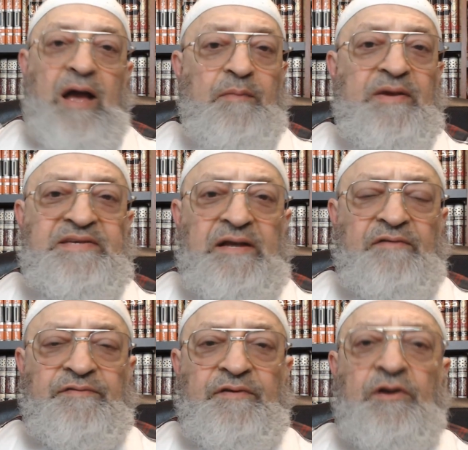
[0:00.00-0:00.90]
I
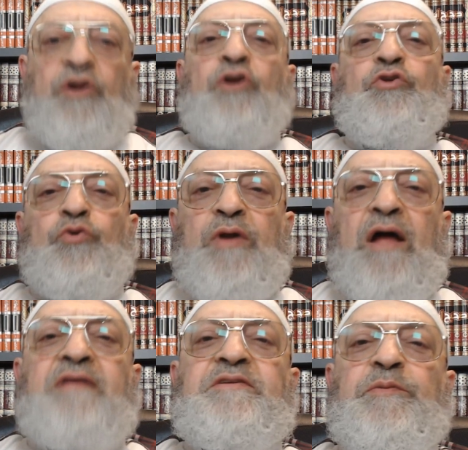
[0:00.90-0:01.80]
myself do
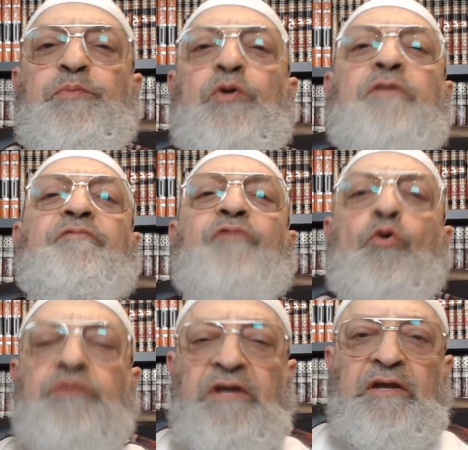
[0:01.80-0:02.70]
not support
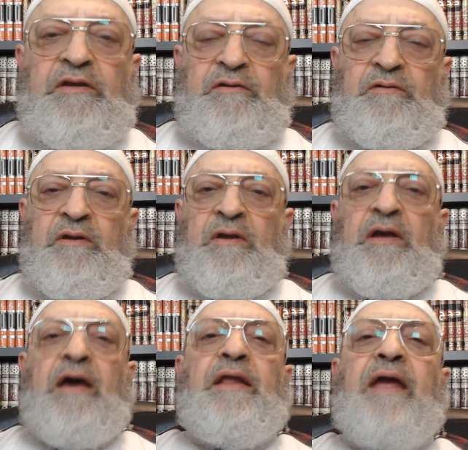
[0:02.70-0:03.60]
voting,
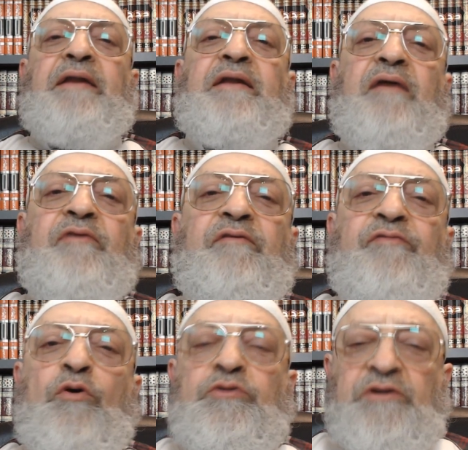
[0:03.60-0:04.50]
and I never
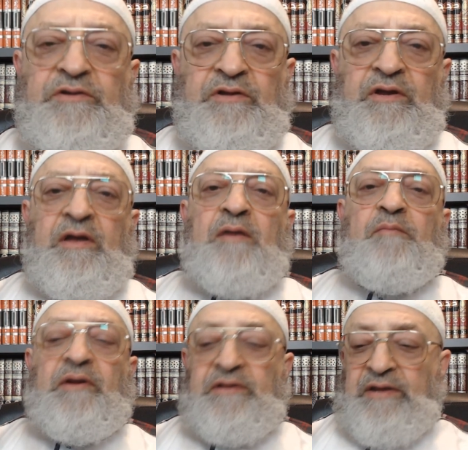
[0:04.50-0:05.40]
voted.
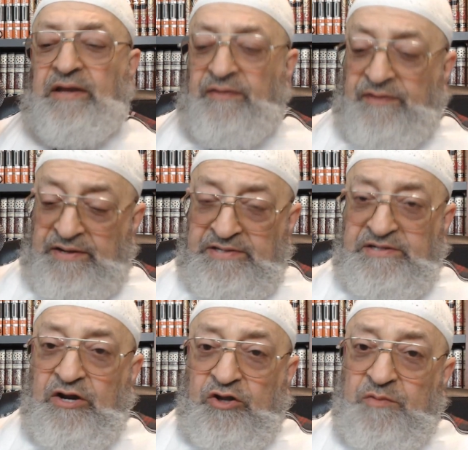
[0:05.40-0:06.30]
But in this
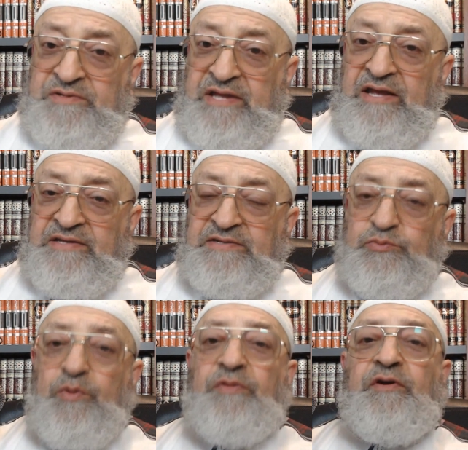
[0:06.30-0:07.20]

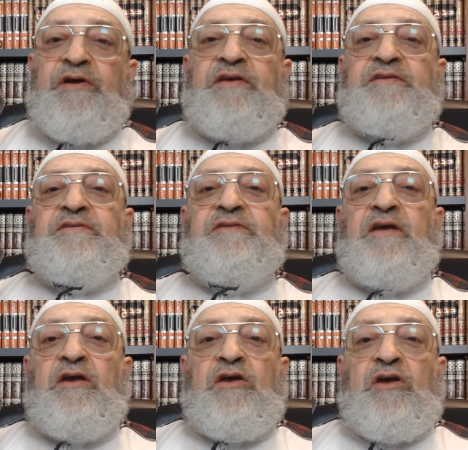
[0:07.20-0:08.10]
circumstance, when there
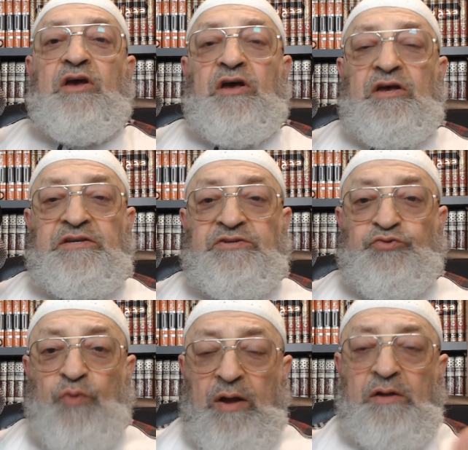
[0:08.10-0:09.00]
is a
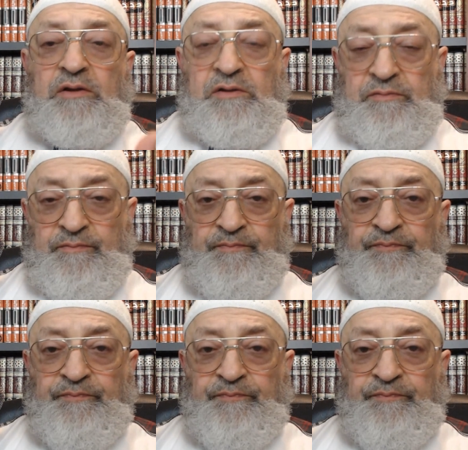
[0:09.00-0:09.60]
struggle,